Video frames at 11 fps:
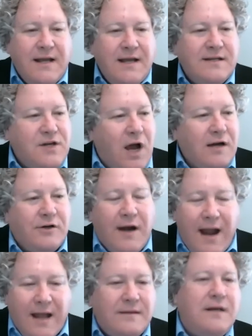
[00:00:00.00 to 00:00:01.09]
is Doctor
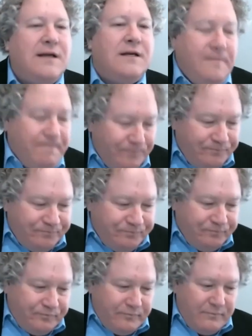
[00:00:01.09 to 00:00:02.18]
Anthony,
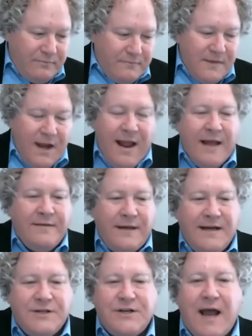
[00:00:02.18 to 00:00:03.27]

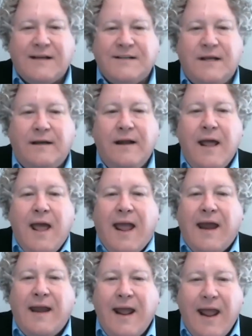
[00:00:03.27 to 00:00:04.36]
Anthony Jackson.
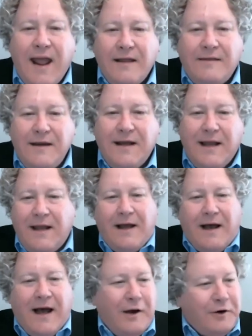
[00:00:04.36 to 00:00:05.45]
And Anthony
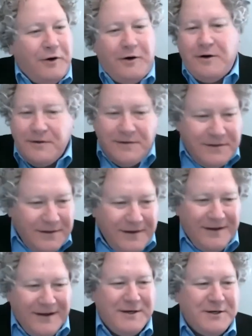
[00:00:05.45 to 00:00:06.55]
uh, earned
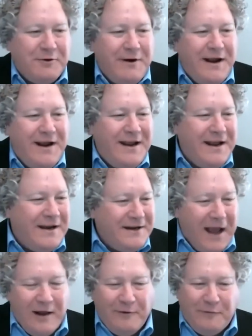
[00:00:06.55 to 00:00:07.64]
a degree in
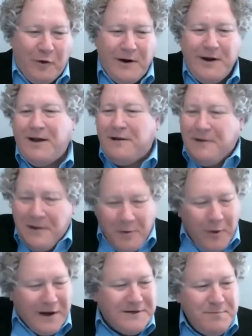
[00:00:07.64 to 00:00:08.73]
California,
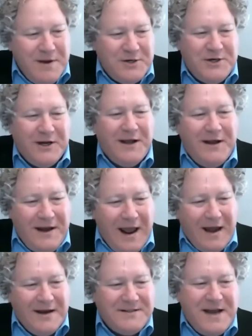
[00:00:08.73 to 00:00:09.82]
went to Michigan,
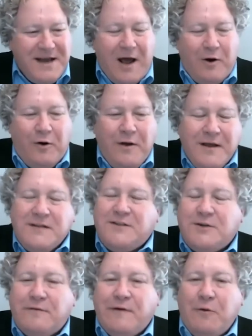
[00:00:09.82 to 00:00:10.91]
and is now
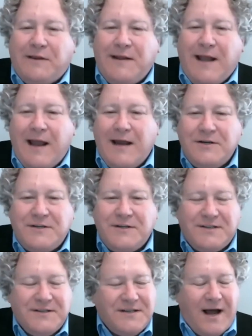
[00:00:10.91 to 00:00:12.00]
serving with the Asia
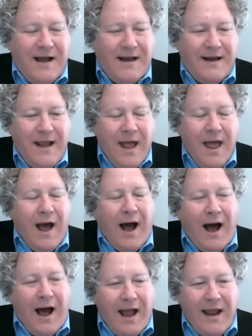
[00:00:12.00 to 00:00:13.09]
Society.
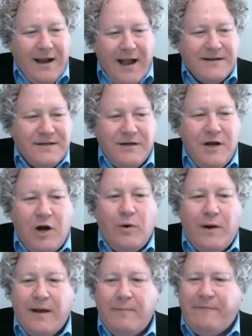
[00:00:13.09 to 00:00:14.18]
I got to know
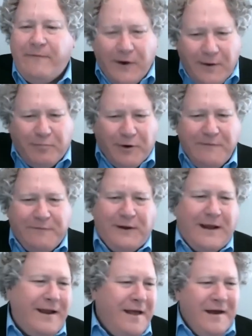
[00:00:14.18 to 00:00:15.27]
him very
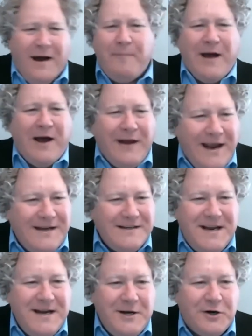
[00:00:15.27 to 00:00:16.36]
briefly about
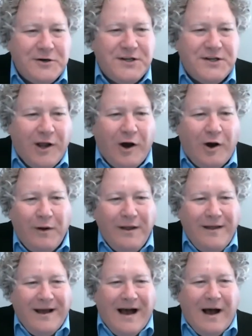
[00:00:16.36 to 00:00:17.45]
eighteen years ago.
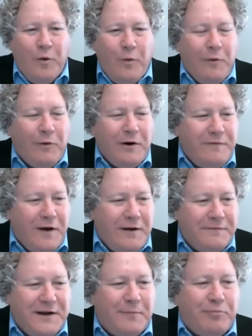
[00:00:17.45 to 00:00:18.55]
Uh, we were
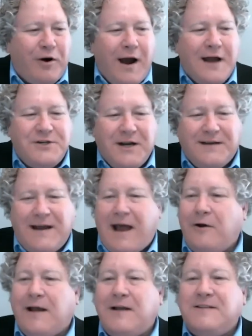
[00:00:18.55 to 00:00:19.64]
involved in a project
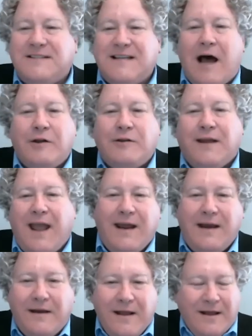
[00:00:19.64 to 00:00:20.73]
out at
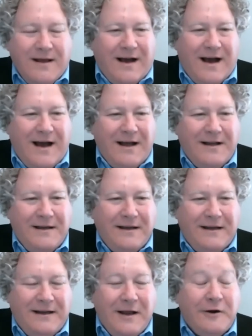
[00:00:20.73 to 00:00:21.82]
Southgate Uh,
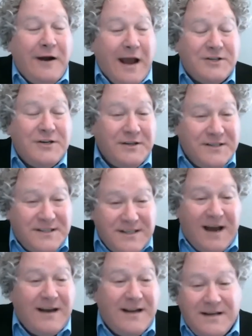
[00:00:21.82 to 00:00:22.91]
International
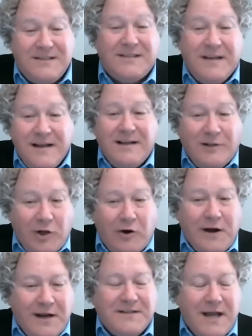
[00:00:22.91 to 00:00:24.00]
Studies
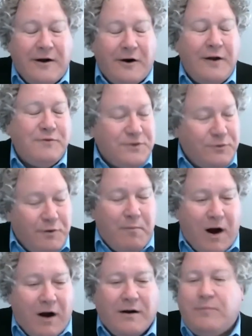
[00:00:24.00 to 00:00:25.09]
Learning Center. It was a
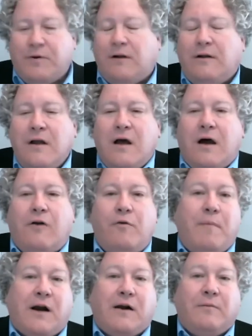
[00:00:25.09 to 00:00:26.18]
remarkable, a
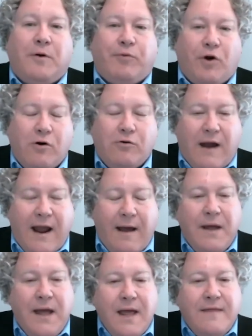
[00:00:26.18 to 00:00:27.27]
remarkable
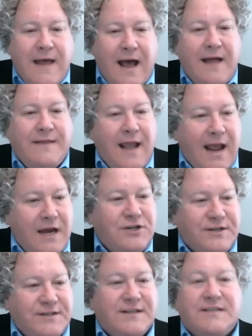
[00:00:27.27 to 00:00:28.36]
program that the
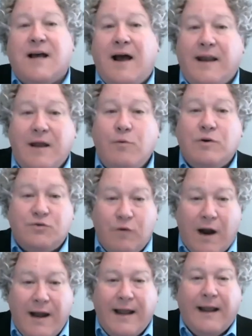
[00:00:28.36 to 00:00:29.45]
Asia Society was
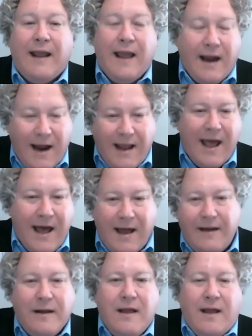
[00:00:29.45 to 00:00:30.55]
running, and I
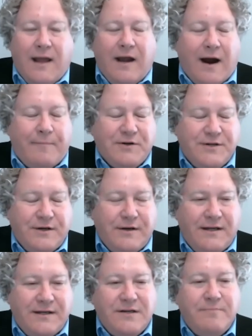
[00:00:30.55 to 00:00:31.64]
had an
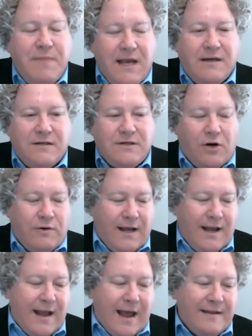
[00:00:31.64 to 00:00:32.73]
opportunity to meet
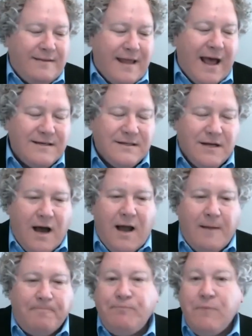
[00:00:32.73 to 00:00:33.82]
Tony at that time.